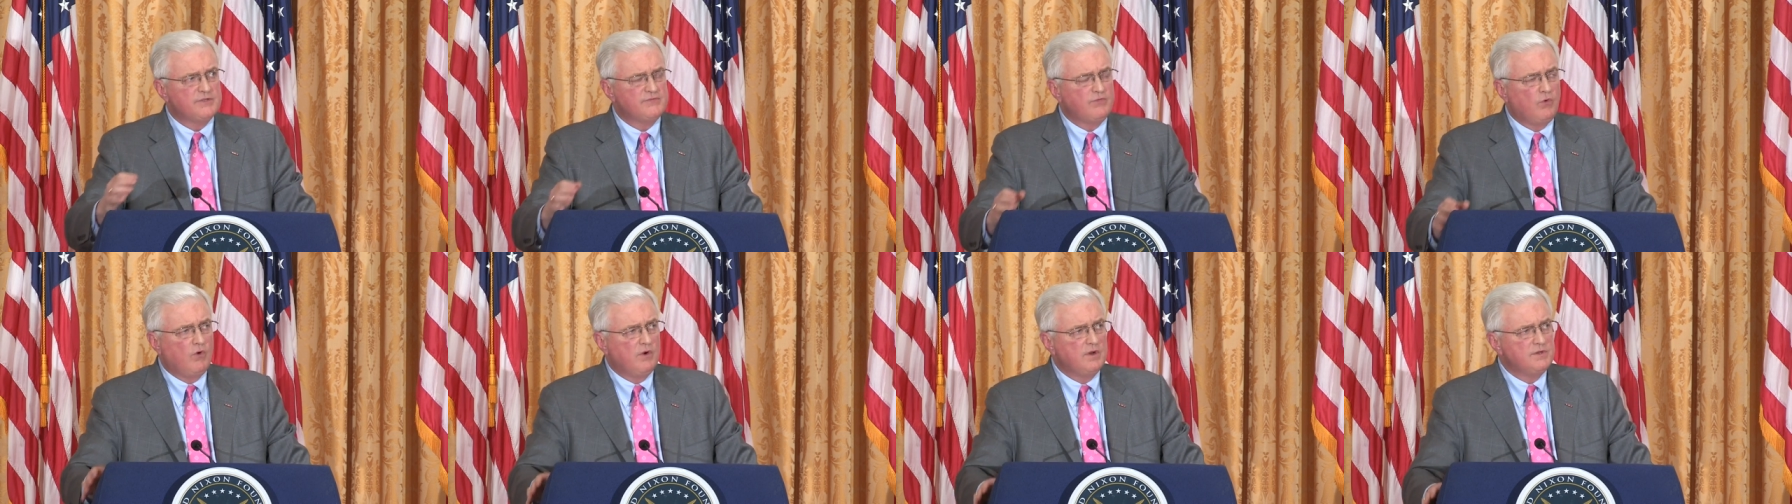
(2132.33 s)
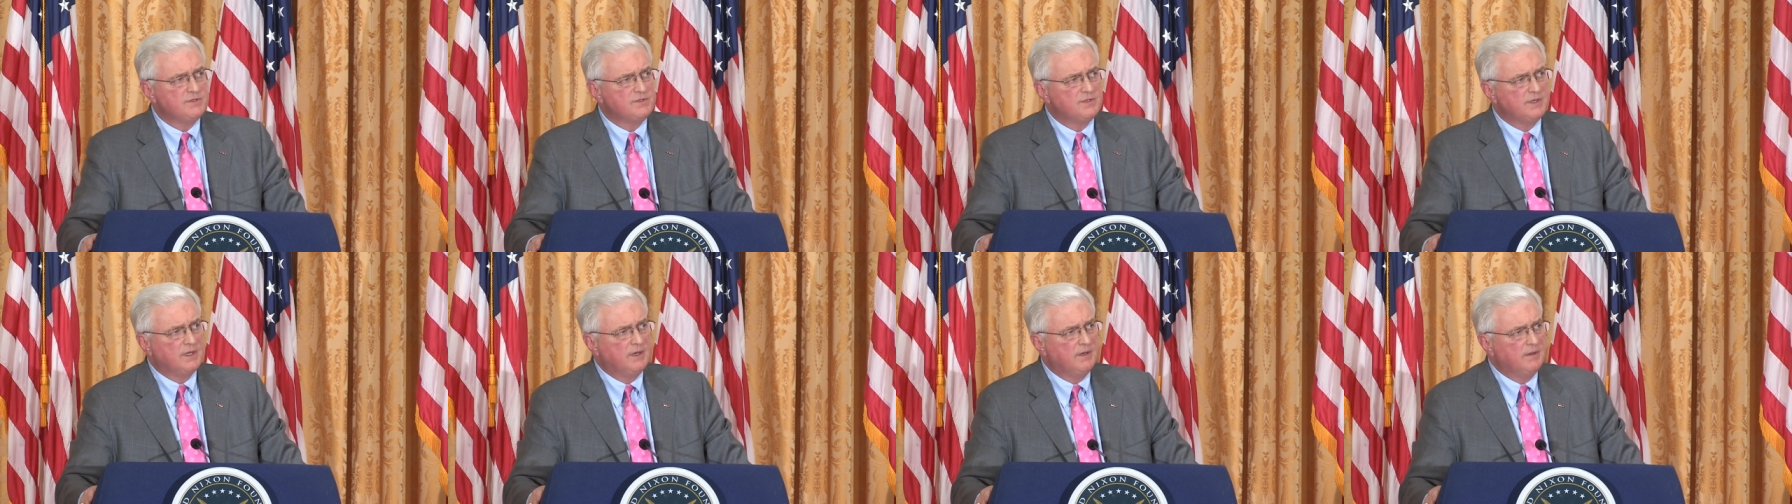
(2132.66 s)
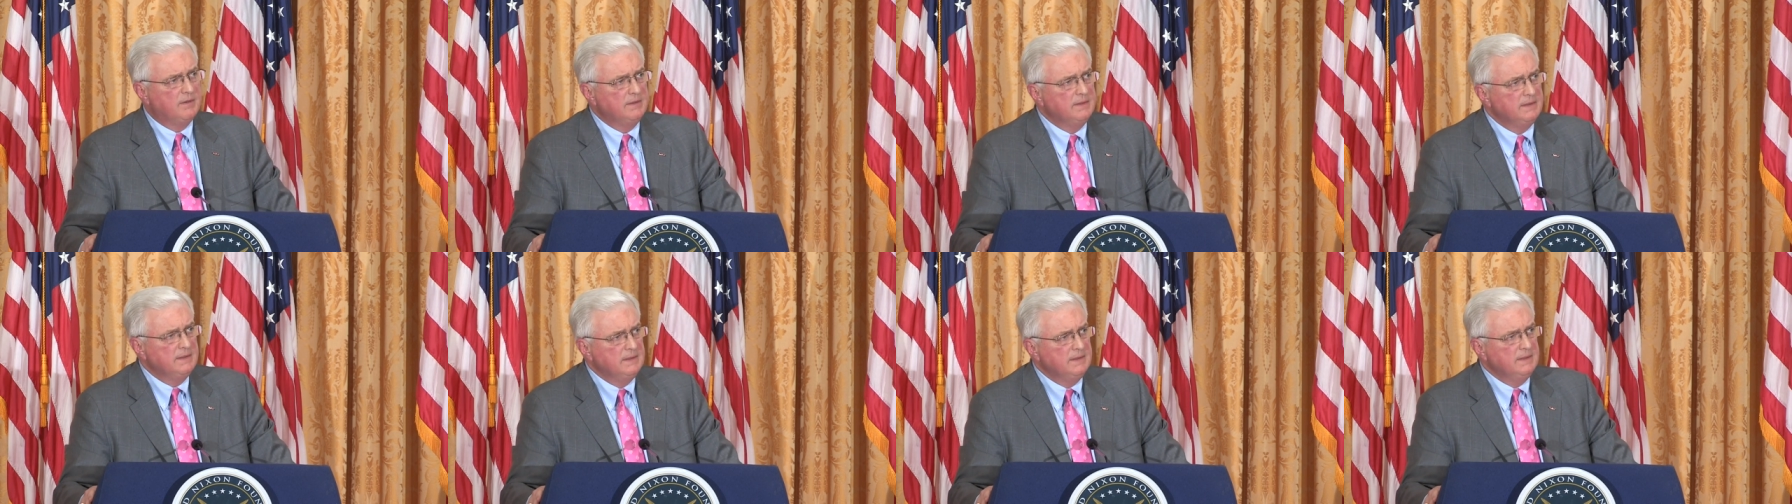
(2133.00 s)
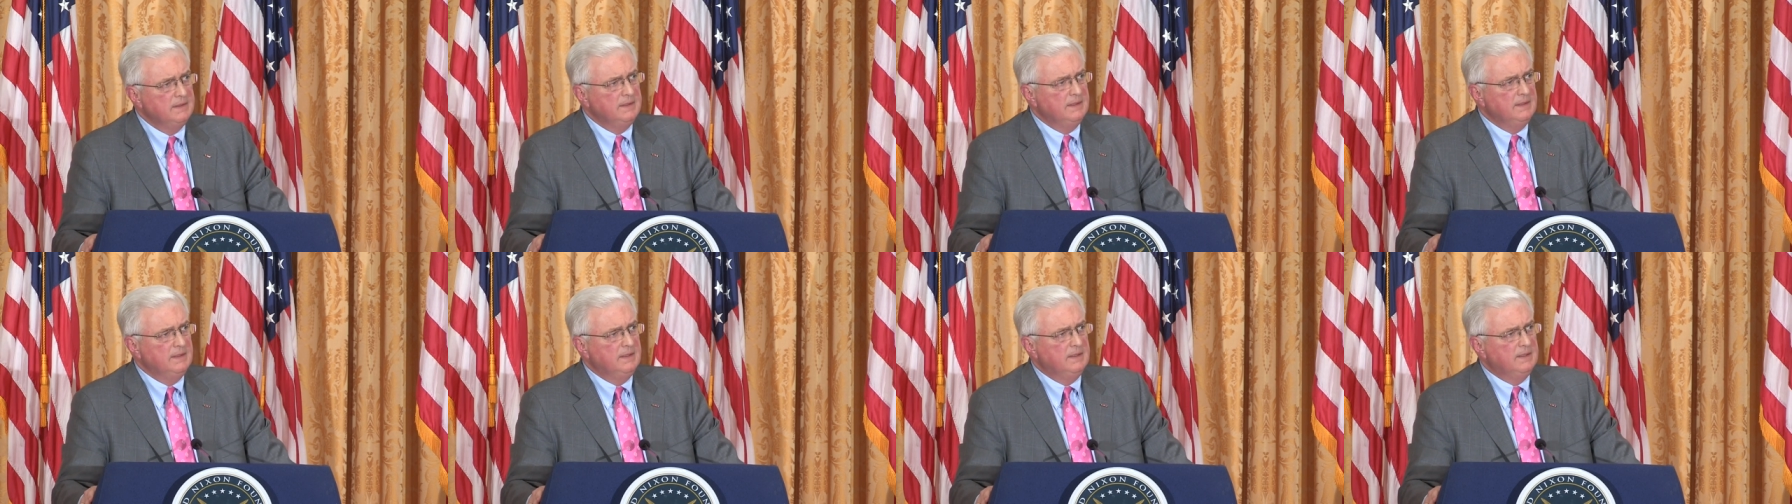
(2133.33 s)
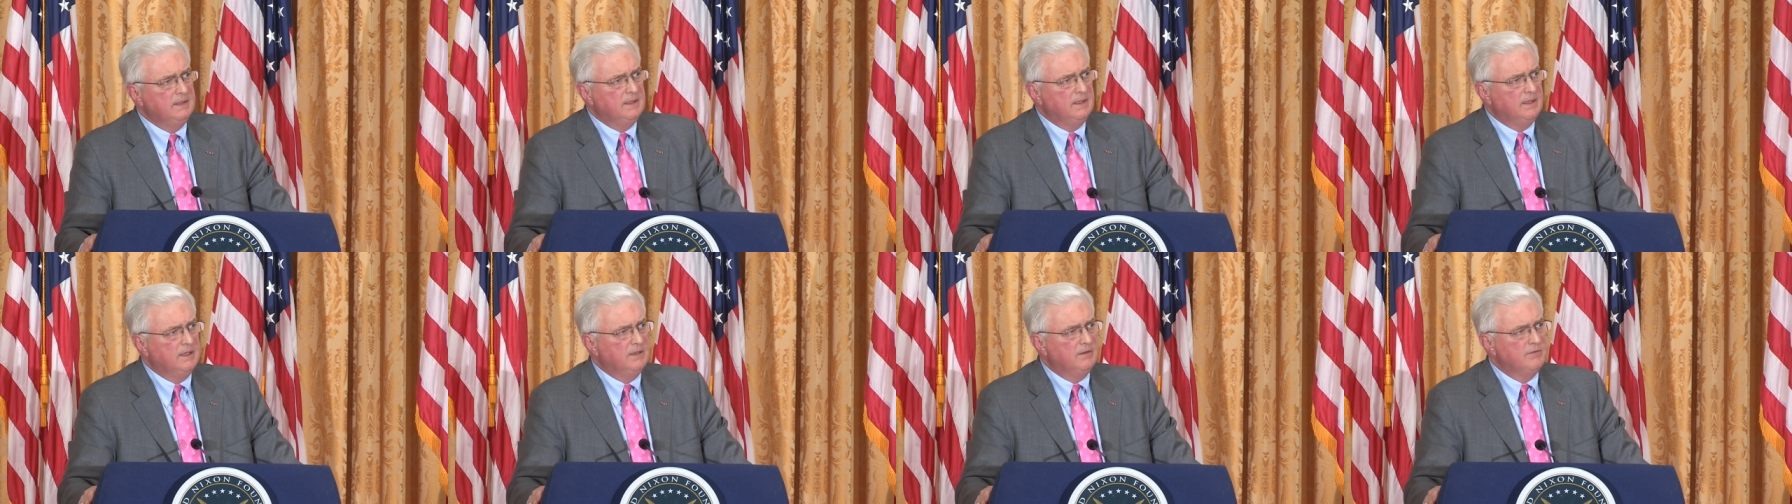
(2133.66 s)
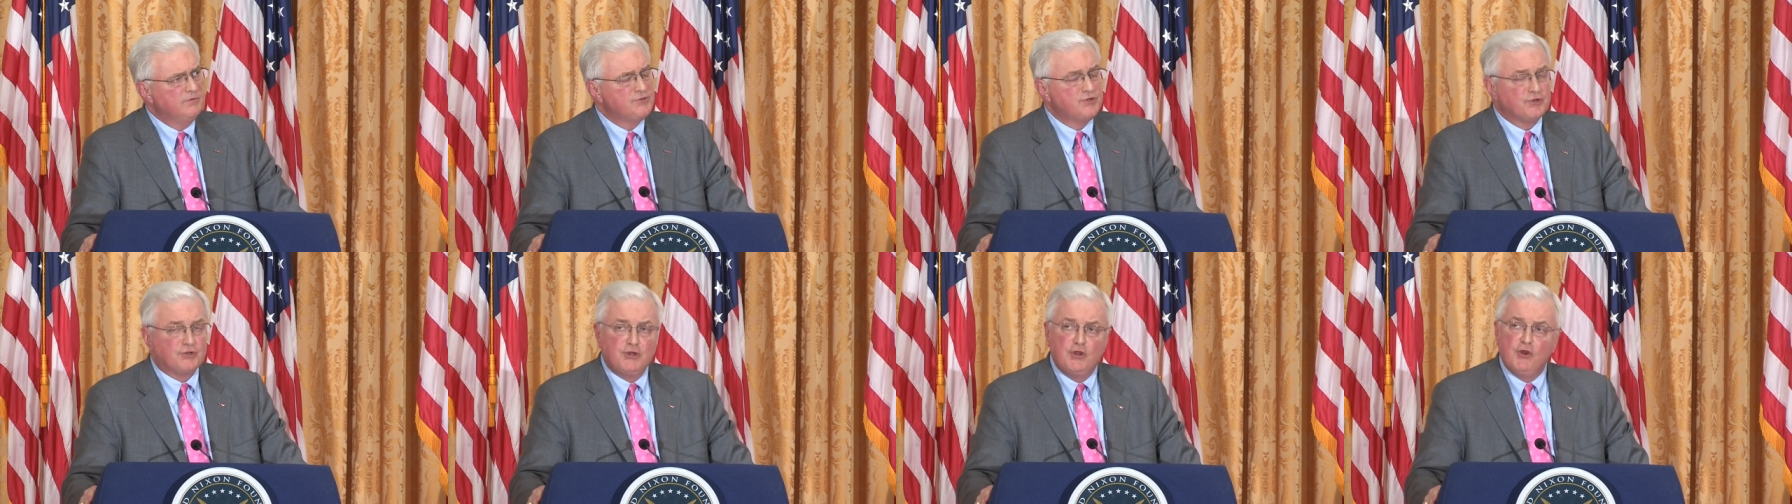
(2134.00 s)
as far as uh, uh,
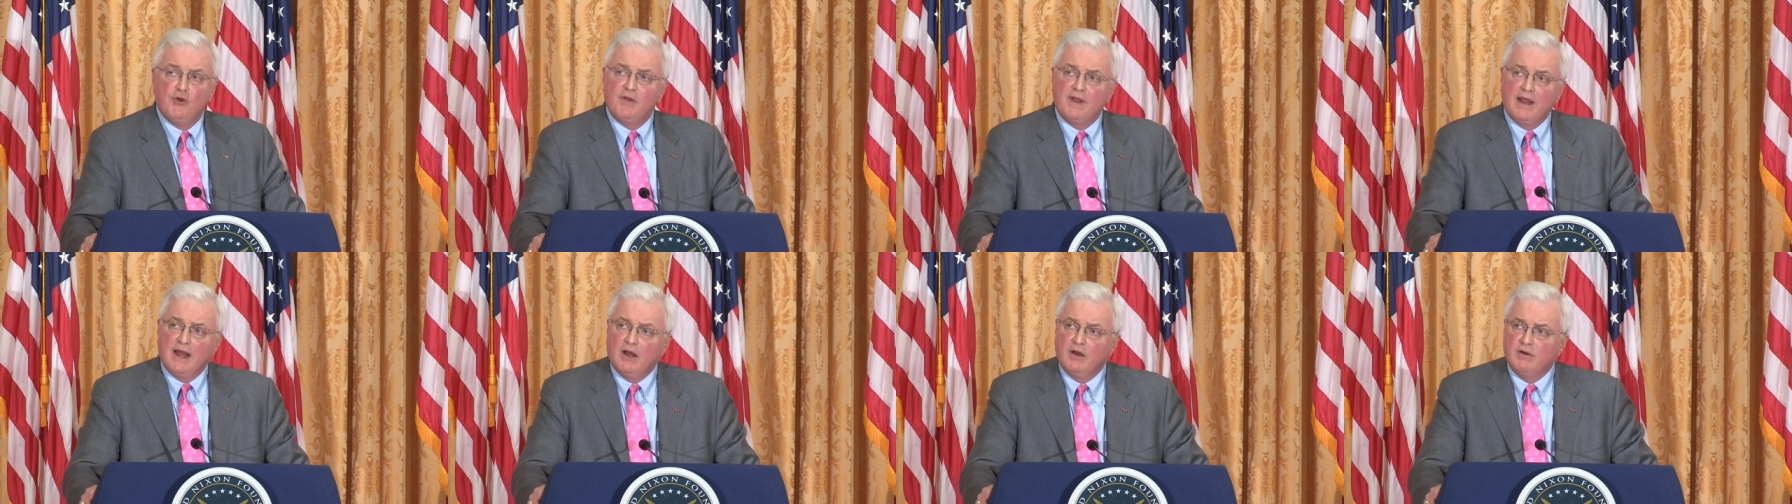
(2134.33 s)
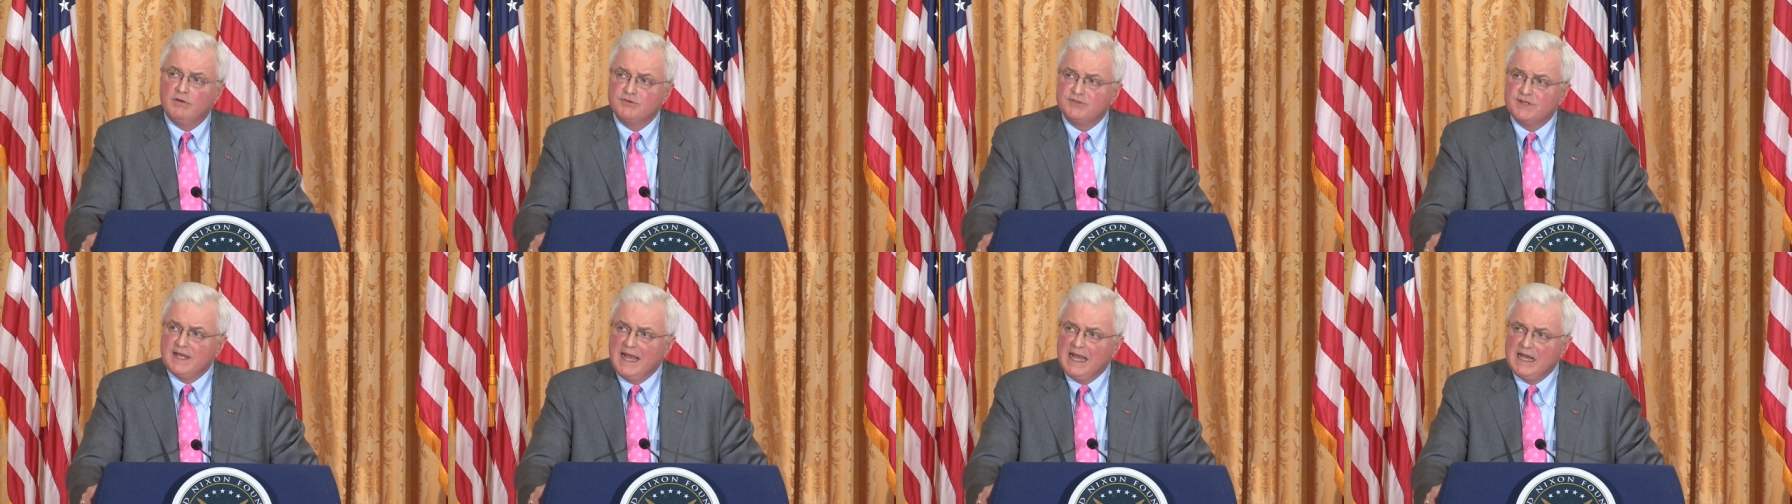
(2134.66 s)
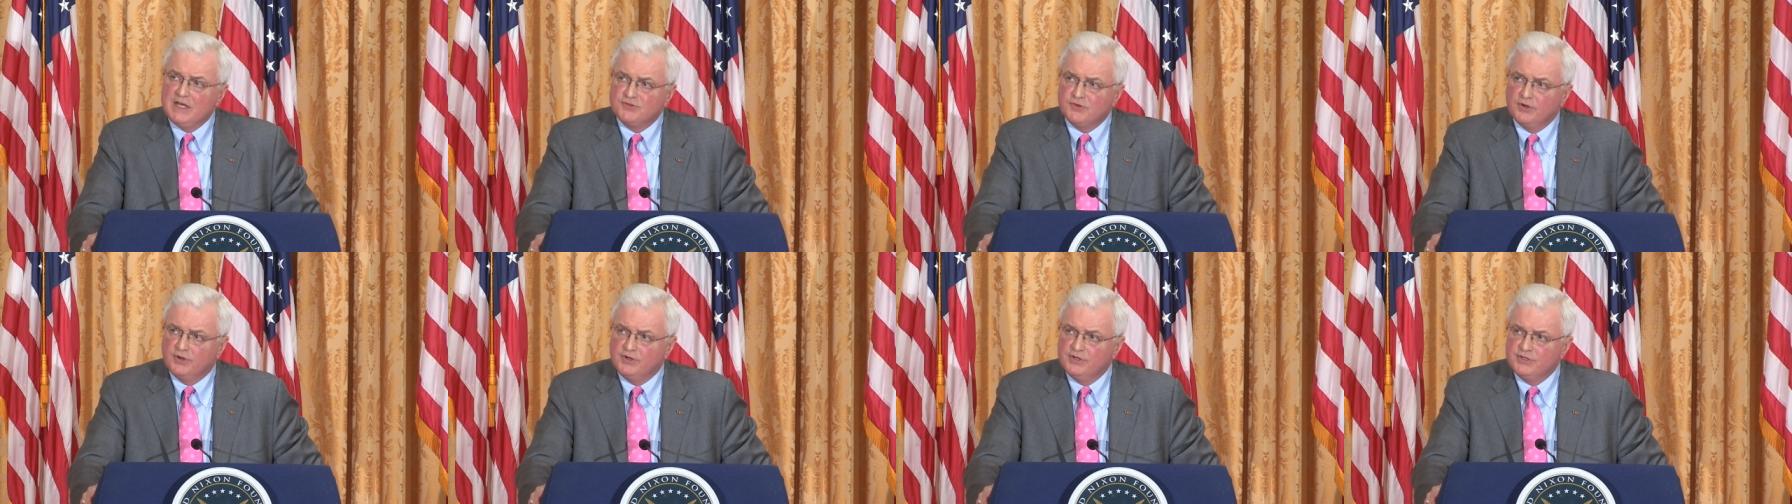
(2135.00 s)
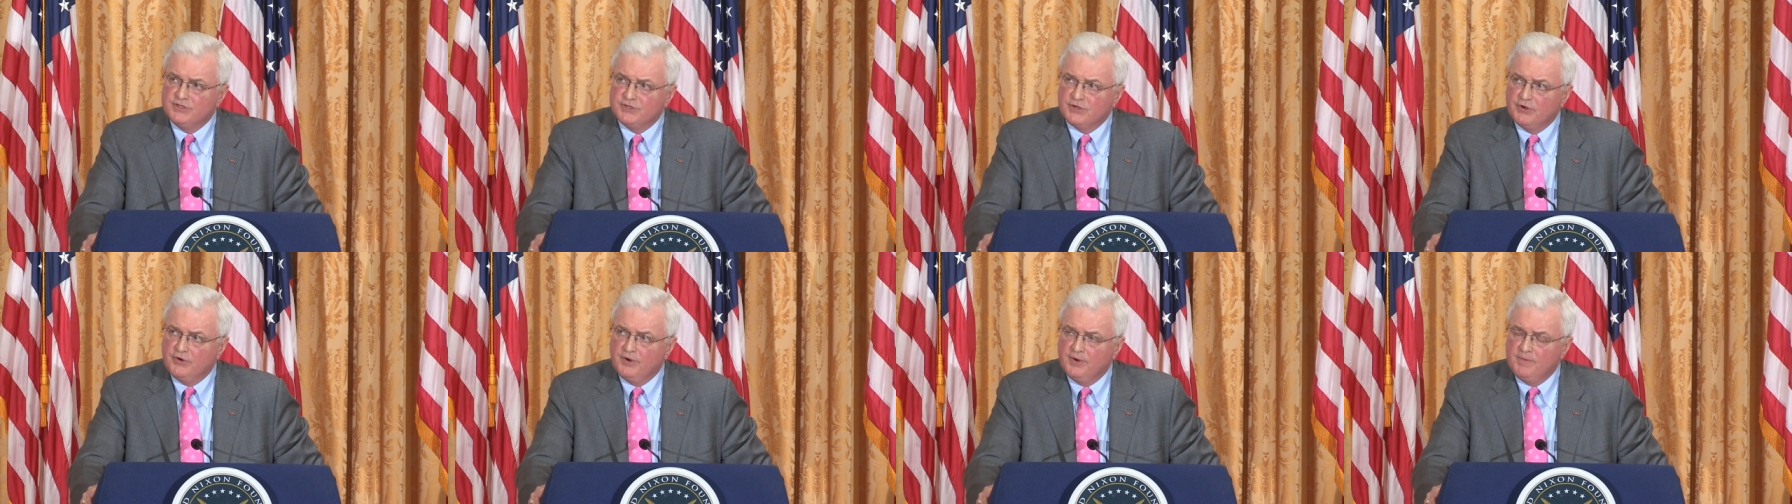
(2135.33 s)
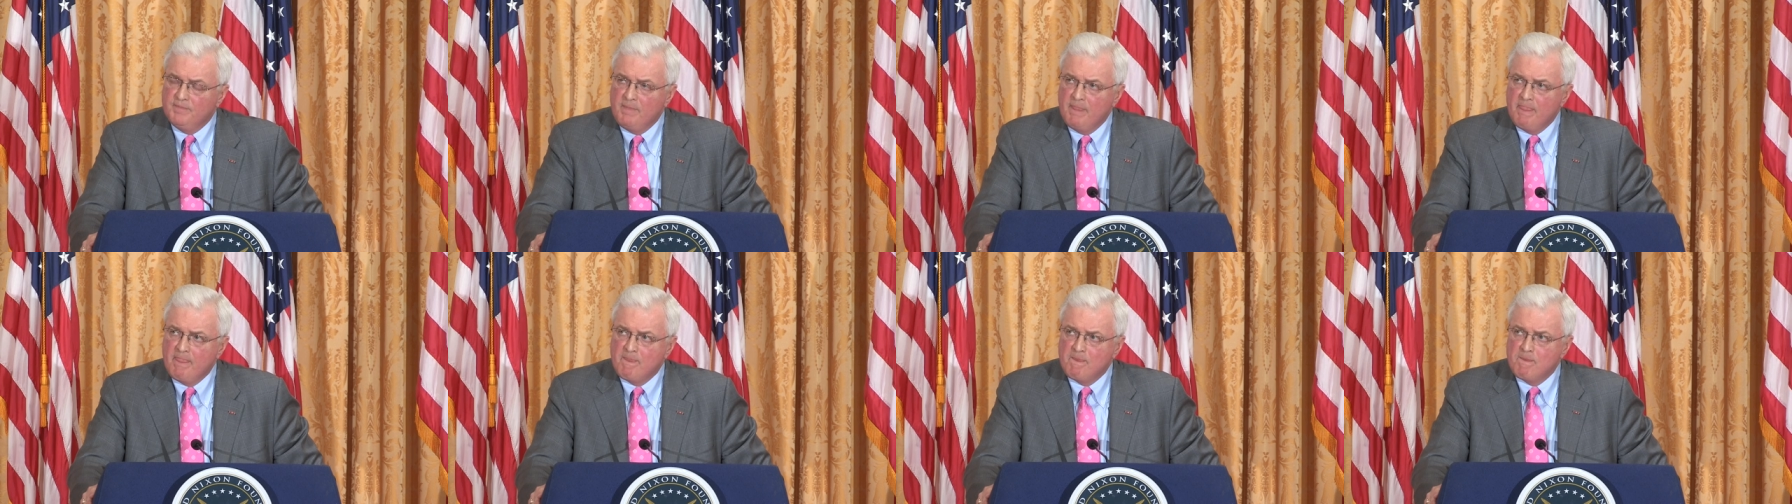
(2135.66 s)
securing our skies are concerned,